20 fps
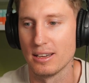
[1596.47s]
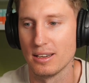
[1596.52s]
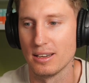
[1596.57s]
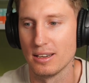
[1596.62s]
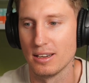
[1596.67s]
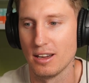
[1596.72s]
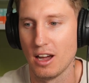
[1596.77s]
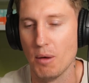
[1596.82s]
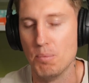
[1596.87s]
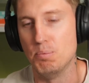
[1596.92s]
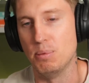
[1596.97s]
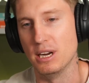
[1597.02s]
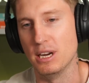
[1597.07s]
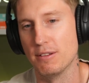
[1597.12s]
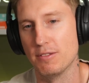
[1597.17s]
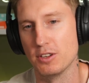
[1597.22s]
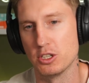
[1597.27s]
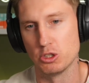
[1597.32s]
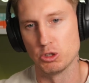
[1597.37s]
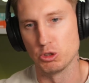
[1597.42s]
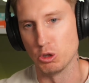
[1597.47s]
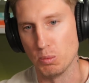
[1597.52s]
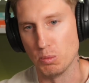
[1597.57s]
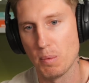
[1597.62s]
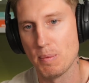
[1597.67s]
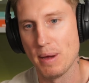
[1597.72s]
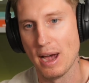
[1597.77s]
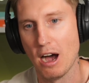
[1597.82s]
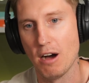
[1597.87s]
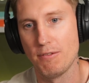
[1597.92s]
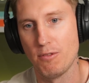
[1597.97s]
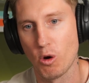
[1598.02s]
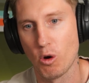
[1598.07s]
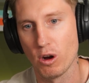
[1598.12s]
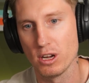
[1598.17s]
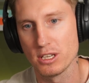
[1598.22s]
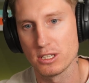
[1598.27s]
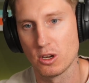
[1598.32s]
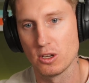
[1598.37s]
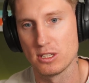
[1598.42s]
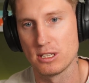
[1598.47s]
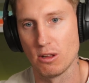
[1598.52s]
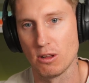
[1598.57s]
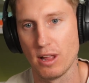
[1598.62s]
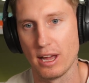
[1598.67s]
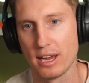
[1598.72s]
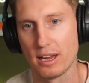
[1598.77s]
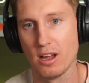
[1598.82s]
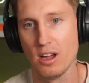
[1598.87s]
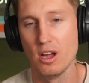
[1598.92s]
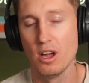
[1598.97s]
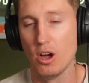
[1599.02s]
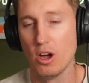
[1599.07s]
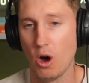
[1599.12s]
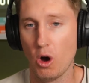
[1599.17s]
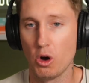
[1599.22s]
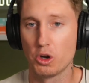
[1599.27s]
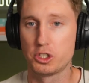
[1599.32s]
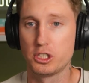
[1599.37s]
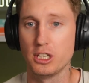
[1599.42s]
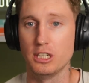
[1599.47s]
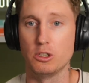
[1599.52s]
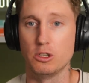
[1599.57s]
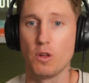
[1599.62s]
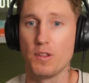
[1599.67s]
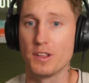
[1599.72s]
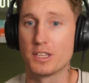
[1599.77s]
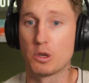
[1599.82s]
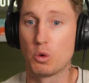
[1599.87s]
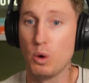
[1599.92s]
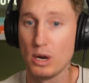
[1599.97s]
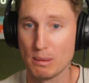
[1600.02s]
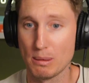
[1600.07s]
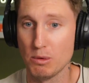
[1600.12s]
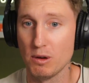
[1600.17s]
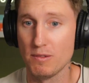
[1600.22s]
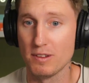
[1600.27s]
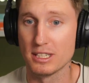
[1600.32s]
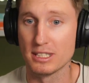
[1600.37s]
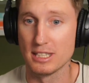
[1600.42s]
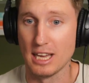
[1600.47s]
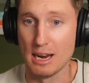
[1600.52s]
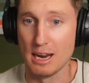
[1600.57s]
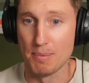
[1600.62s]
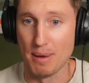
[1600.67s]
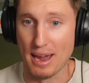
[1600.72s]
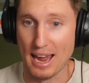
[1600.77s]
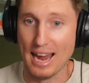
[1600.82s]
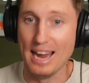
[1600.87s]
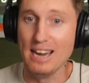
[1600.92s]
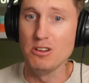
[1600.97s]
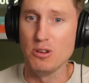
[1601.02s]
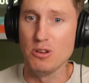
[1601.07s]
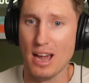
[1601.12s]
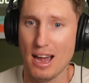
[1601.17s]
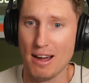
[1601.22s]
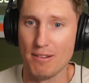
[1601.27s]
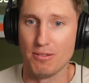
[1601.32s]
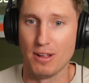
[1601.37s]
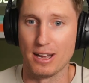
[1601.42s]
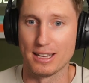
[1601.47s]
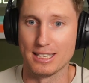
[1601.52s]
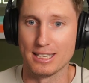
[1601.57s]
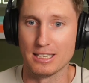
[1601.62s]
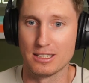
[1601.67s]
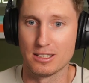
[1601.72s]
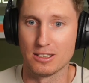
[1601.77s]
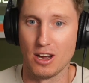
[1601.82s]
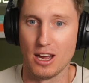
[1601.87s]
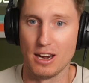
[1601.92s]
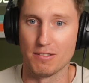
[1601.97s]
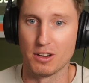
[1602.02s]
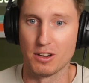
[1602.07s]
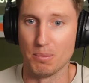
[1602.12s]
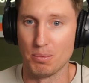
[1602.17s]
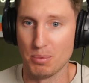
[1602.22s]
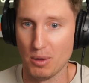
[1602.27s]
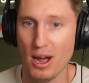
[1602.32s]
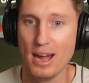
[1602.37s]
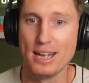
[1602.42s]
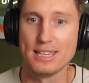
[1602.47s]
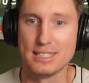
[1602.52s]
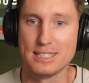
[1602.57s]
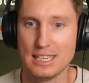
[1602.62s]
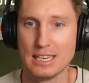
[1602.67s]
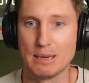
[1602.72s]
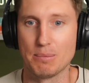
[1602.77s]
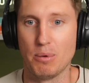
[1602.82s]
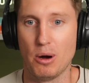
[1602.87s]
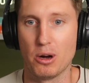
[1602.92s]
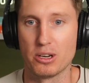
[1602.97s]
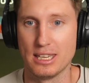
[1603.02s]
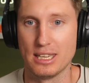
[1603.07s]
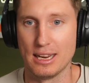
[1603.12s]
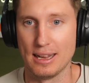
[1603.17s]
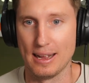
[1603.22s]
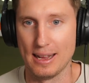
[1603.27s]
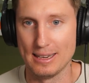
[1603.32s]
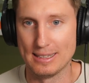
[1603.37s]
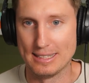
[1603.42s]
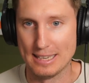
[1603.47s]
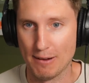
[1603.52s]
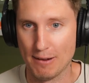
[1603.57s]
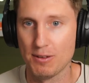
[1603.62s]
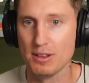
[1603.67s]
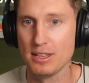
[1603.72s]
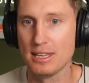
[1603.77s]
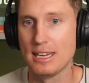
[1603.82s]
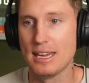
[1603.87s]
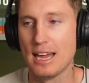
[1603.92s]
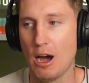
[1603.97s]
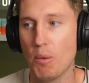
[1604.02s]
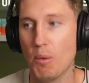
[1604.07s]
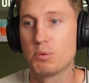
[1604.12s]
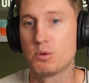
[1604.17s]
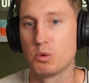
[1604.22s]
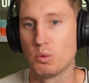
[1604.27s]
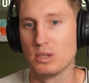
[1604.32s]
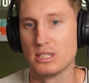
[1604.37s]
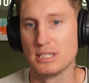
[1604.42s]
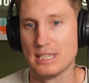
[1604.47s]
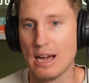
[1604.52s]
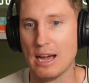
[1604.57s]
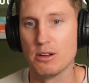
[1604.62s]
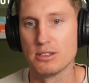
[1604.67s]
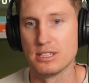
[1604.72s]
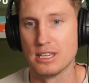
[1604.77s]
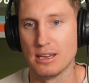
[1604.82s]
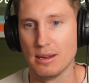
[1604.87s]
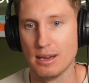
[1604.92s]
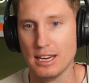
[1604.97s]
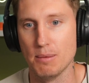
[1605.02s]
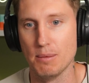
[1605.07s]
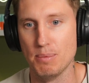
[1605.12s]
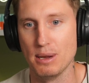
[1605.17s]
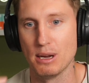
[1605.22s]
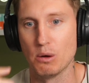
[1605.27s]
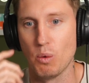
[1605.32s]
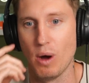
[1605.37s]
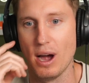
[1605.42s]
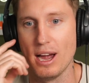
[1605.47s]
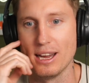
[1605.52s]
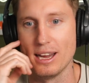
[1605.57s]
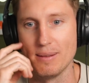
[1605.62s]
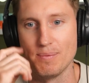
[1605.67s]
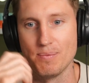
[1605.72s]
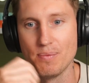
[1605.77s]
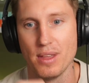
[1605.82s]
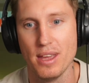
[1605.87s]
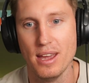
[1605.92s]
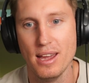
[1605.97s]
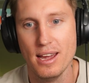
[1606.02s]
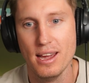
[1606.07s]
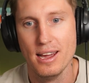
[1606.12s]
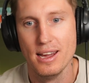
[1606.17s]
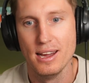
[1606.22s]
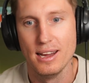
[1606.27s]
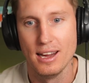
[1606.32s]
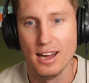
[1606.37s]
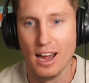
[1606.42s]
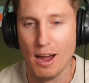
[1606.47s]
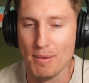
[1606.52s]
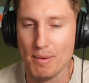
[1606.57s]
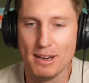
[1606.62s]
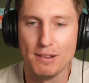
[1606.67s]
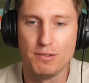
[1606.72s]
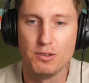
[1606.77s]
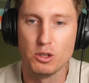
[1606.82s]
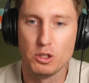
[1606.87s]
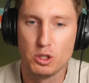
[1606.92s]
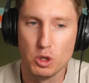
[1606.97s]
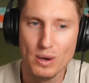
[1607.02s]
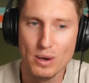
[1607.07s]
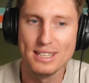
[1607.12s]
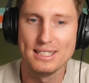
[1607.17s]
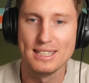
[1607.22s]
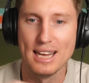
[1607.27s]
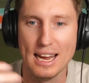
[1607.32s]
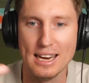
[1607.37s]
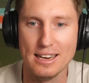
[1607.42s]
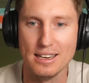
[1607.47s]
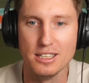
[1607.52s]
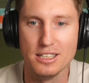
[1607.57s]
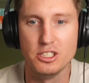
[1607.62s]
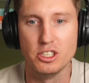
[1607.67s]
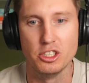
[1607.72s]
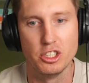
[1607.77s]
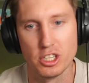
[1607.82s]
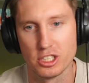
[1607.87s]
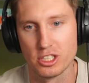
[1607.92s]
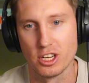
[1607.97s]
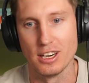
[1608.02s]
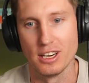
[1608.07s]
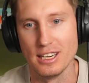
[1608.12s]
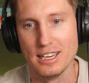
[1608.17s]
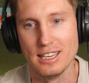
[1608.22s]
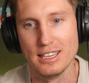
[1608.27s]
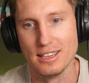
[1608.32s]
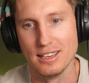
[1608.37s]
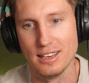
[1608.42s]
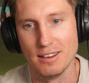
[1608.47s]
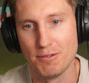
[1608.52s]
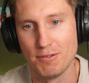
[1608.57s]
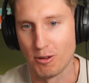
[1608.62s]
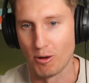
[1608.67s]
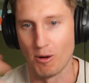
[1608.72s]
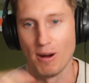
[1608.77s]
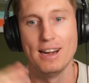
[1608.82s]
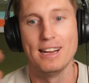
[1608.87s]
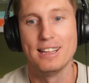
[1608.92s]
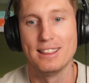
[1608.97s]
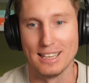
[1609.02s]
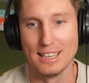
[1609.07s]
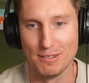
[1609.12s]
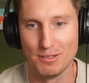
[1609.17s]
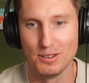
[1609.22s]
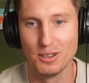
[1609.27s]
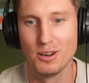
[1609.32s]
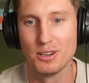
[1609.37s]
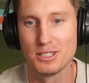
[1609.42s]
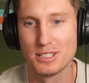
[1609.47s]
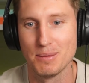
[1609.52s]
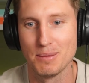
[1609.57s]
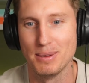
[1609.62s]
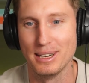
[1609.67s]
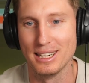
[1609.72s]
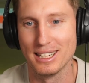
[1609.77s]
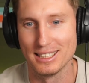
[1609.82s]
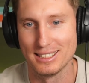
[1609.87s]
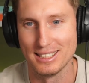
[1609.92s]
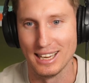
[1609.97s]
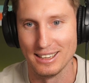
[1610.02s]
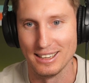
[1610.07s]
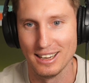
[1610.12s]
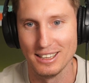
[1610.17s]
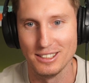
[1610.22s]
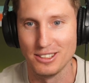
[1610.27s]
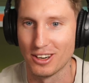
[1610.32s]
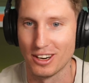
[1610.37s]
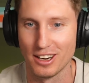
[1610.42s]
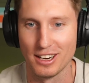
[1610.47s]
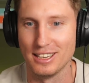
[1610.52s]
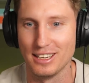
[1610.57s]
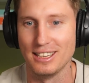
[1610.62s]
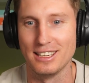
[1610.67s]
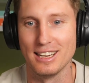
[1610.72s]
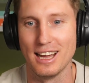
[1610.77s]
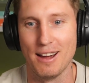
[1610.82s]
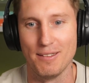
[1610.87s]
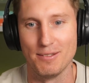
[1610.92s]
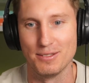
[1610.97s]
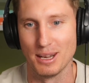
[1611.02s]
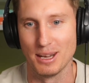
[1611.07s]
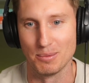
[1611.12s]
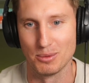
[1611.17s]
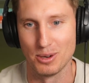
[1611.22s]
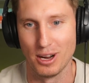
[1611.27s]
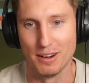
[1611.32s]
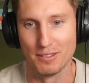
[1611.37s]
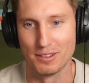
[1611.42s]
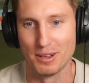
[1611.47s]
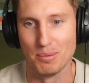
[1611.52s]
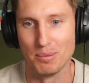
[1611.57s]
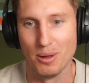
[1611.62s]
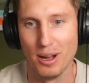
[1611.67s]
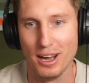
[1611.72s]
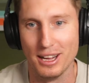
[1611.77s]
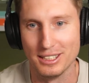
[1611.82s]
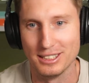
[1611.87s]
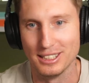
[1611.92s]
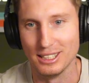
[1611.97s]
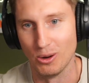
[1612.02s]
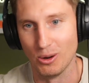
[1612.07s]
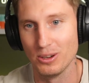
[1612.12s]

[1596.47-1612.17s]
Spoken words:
a bit of a superpower for us because they're like, oh shit, you're this quick moving startup and you have like this kind of compliance tick box. And it definitely helped with sales in a big way. And I mean, if you're doing tenders, you're just going to need for anything. If you're submitting a tender, you're going to need to have some kind of compliance shit, or you